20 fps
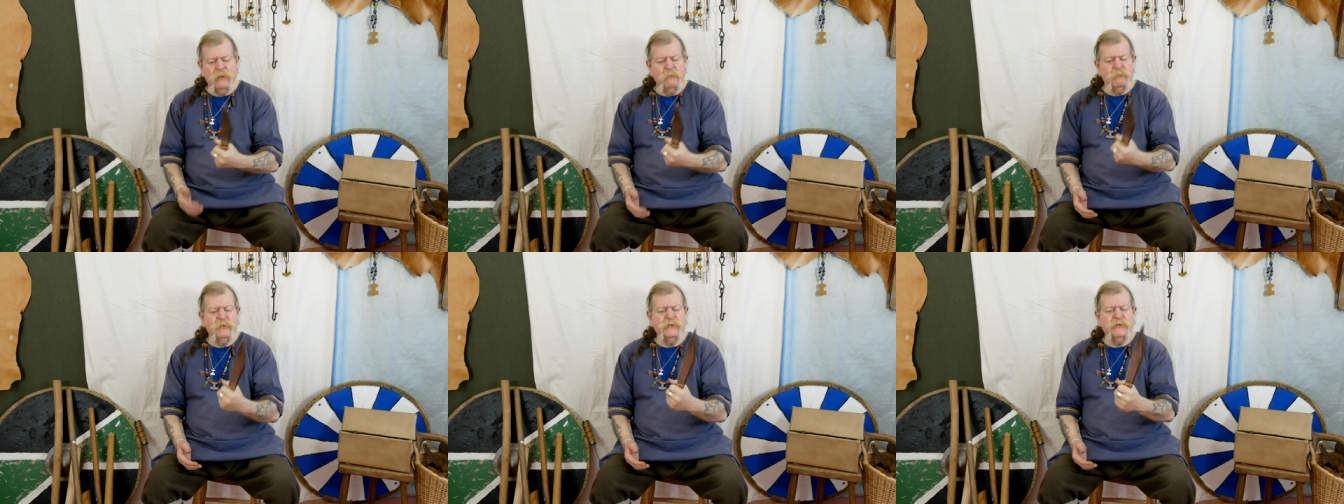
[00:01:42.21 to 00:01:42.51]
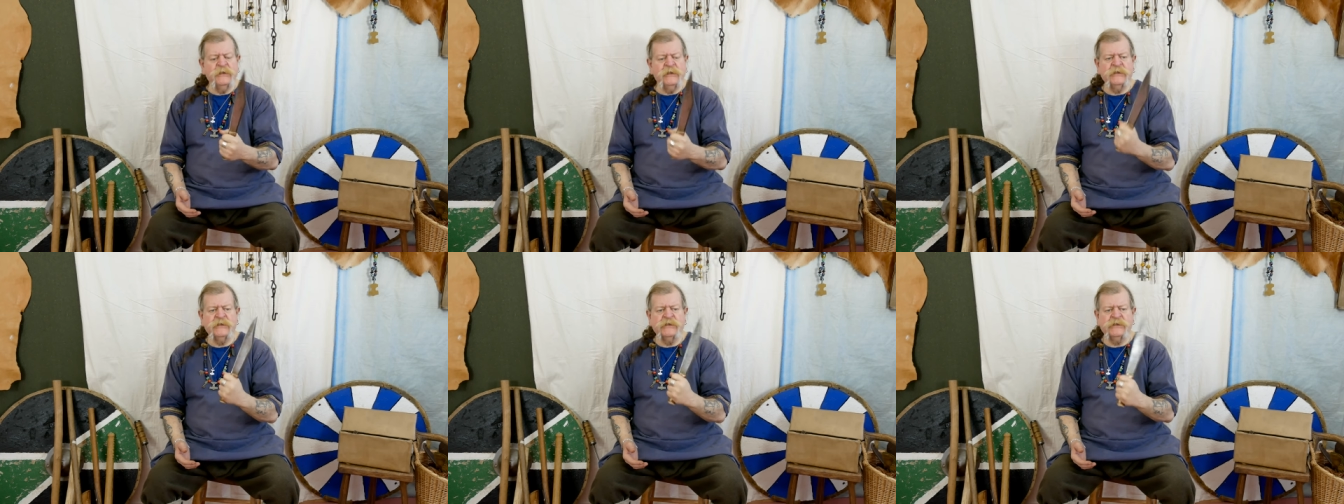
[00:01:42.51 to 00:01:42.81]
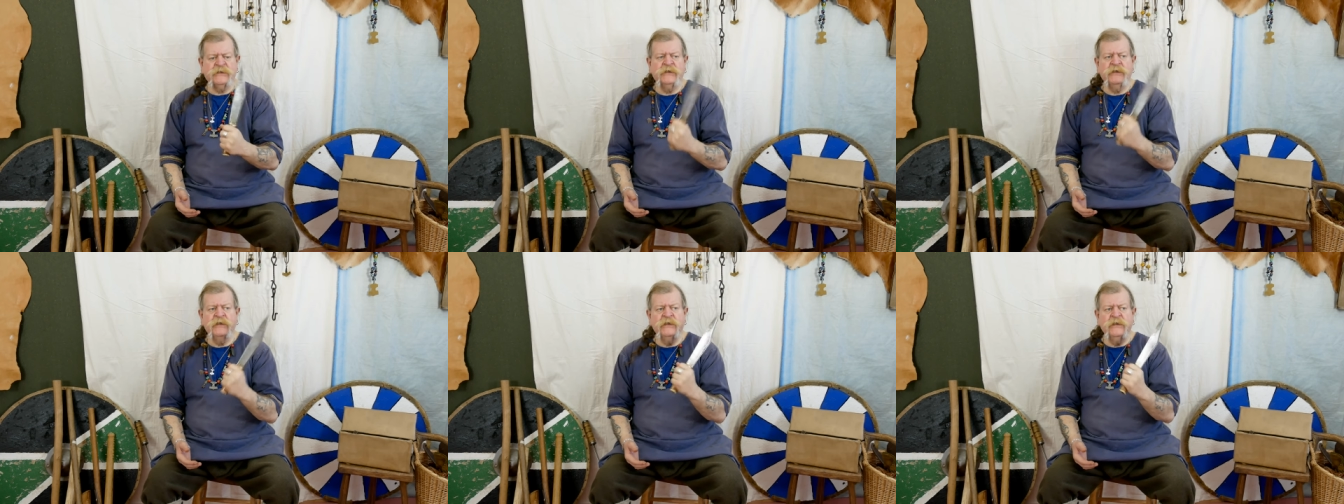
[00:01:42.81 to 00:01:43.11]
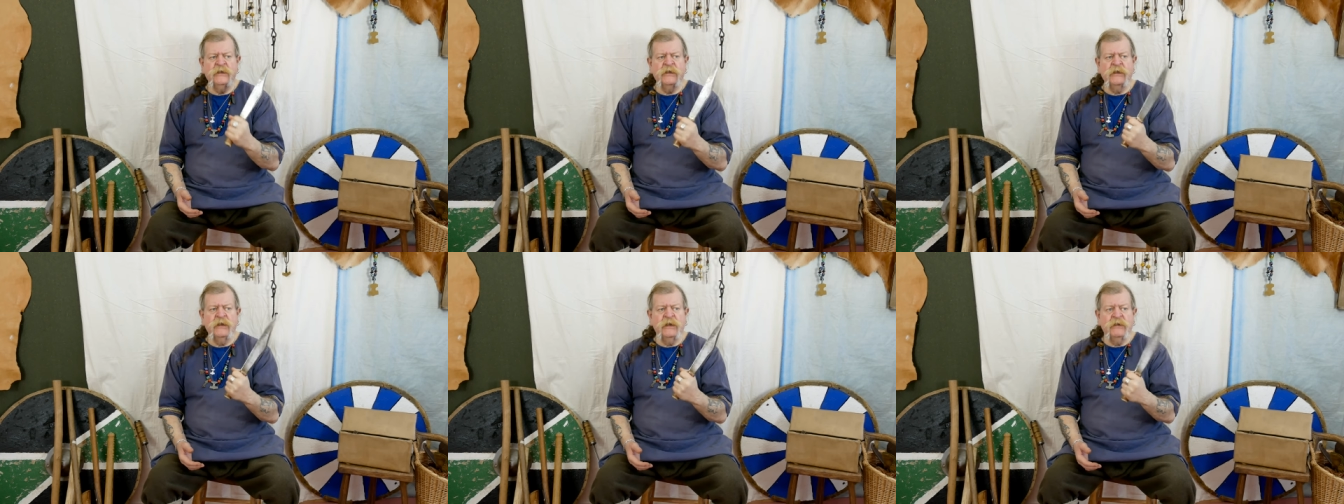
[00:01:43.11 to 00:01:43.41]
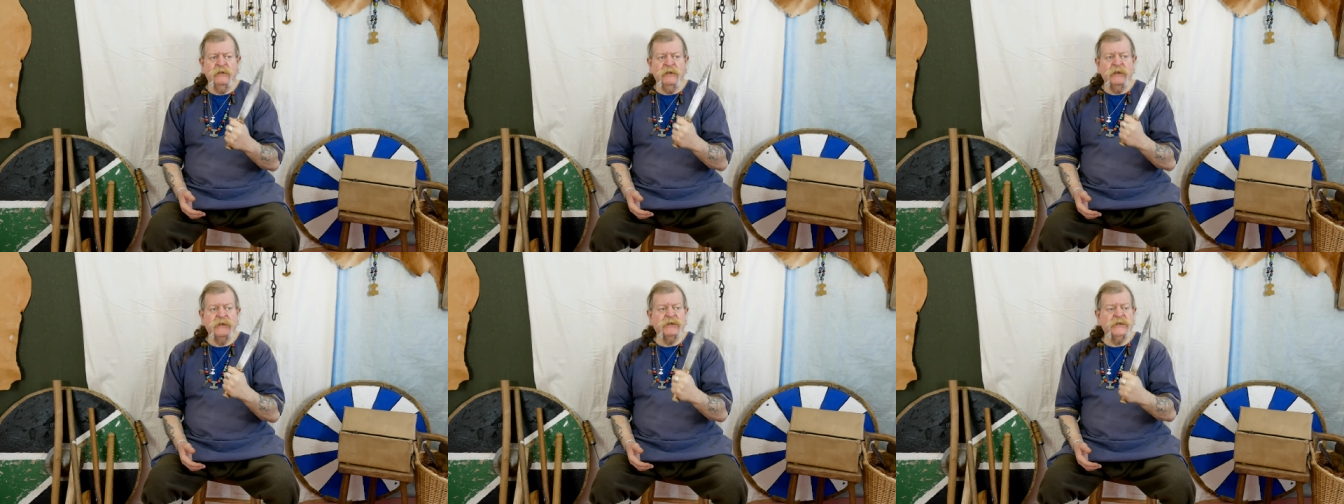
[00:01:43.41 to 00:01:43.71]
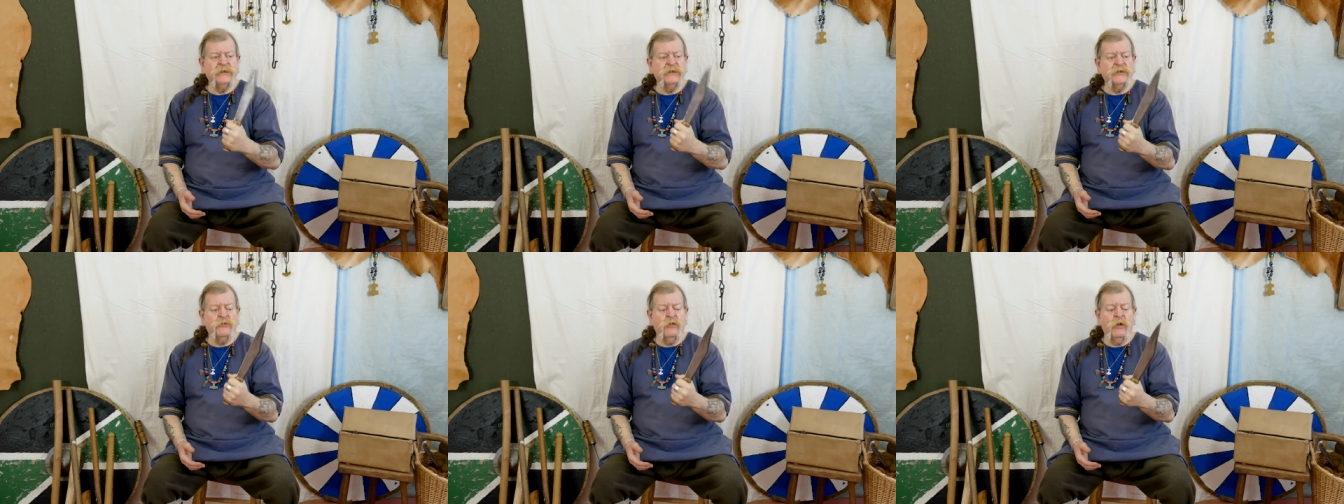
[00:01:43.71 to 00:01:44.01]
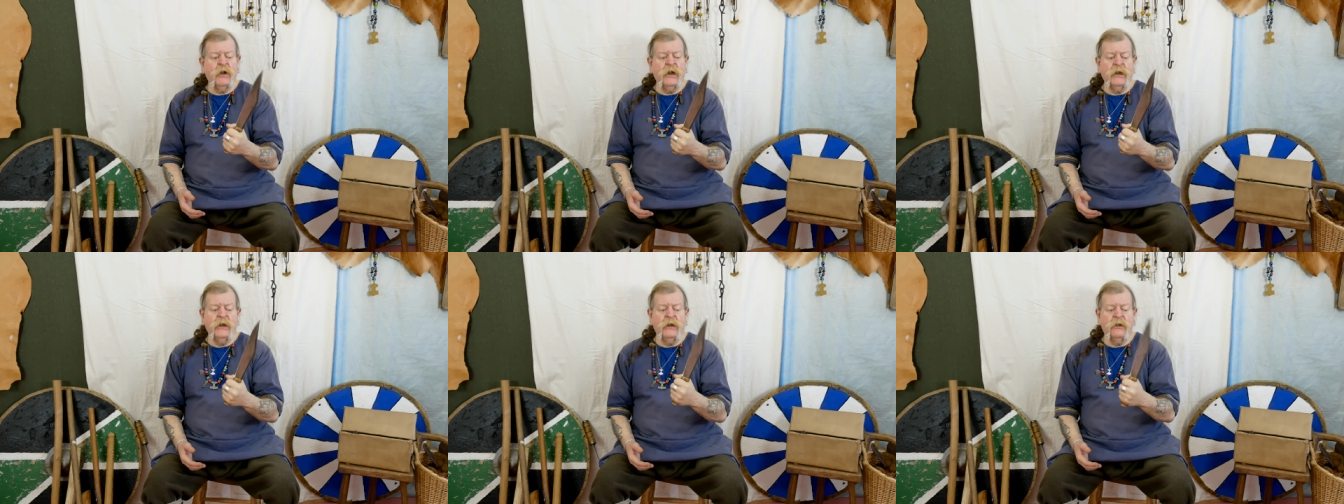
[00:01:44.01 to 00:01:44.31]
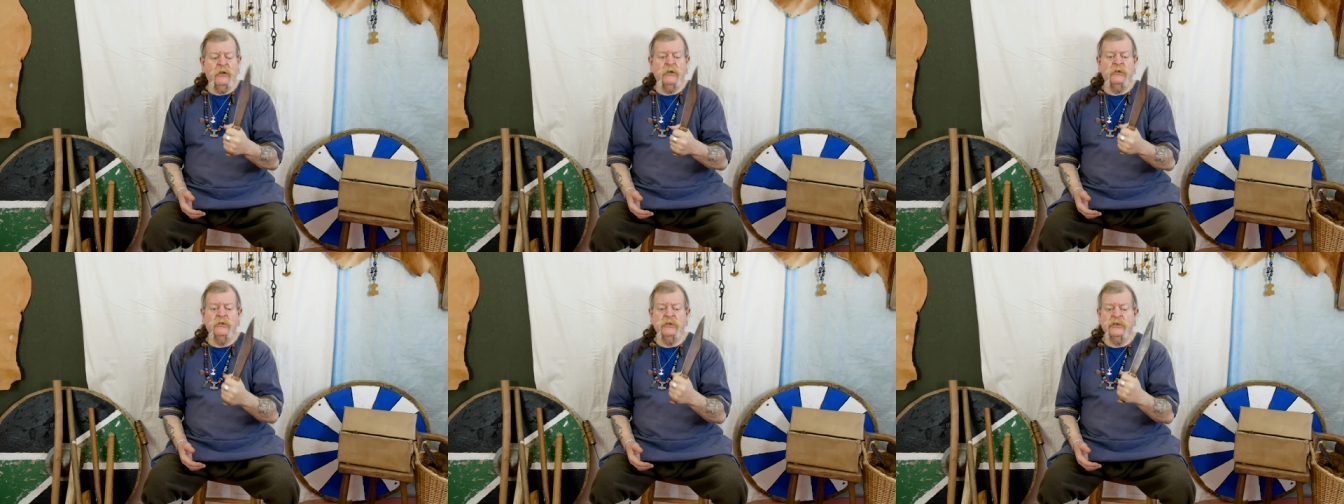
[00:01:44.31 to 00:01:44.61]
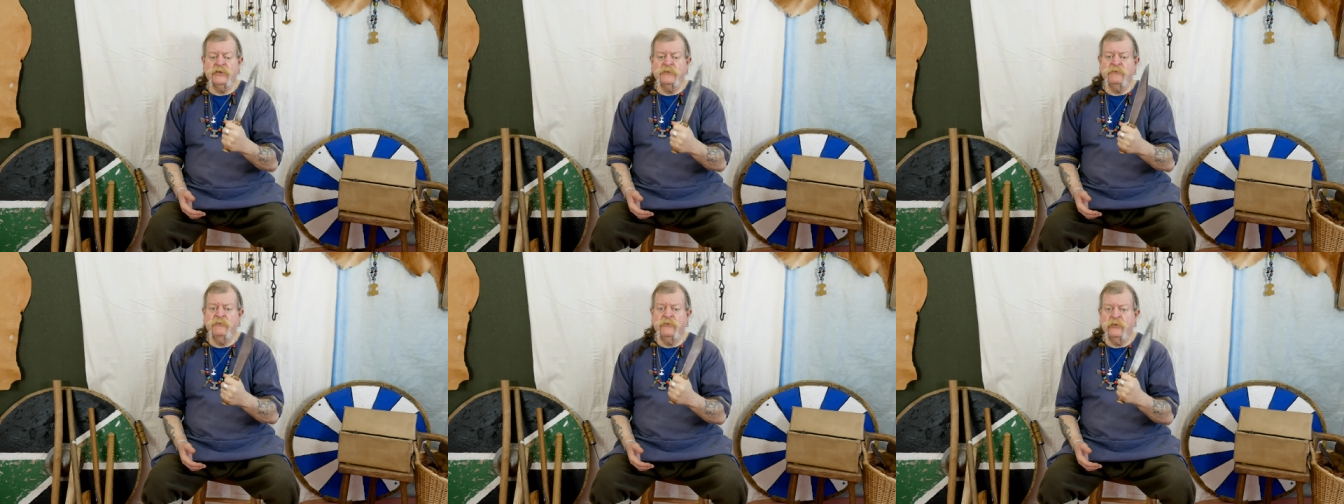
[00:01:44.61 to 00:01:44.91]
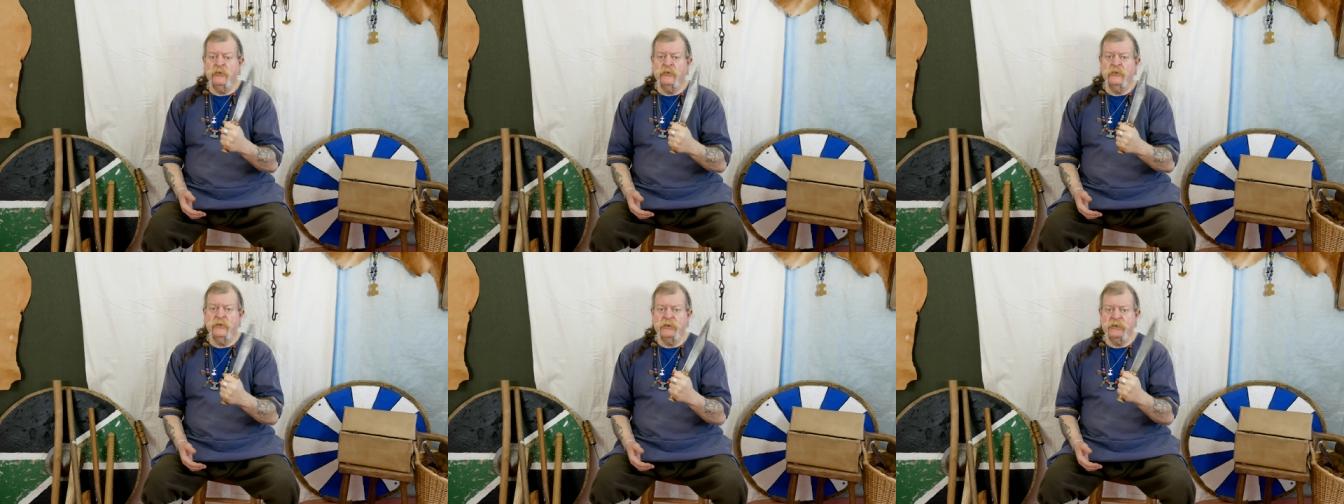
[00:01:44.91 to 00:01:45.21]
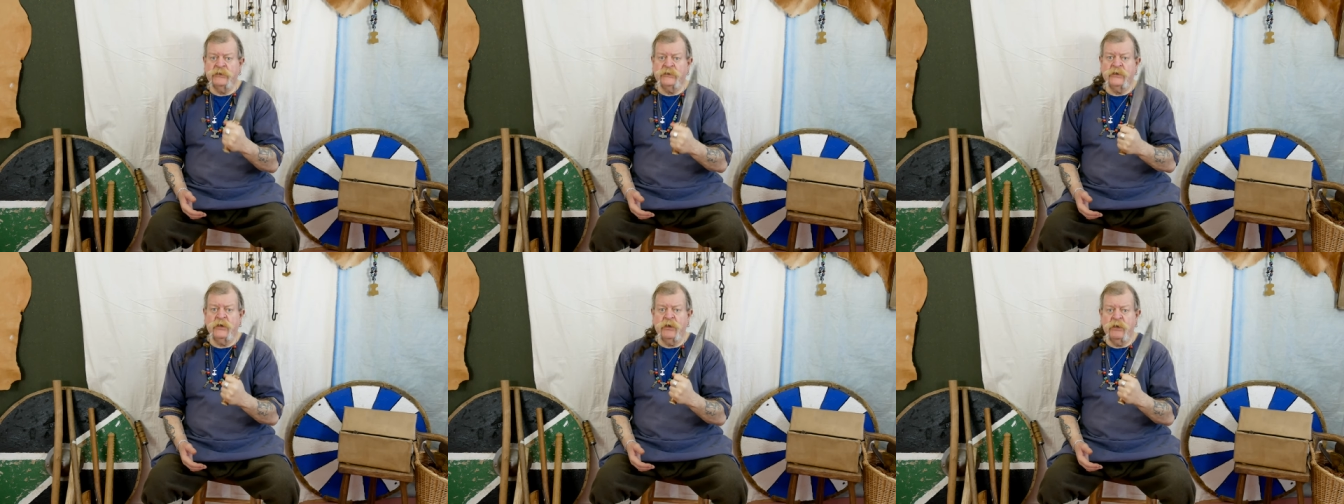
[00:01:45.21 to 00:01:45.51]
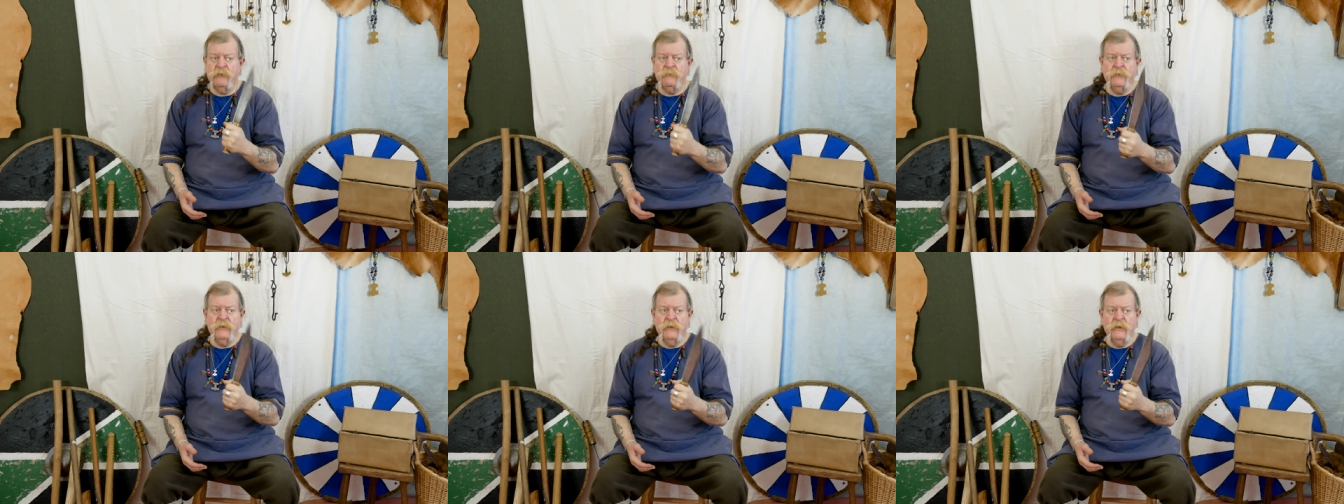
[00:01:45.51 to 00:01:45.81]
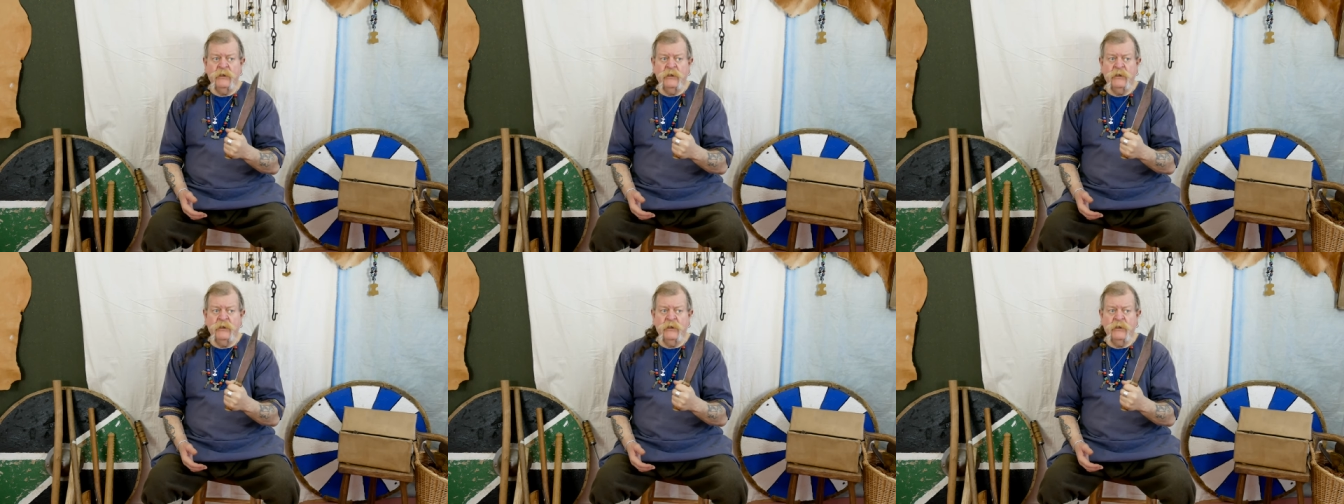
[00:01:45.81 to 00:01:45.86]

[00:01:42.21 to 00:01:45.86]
But this is quite large for the time.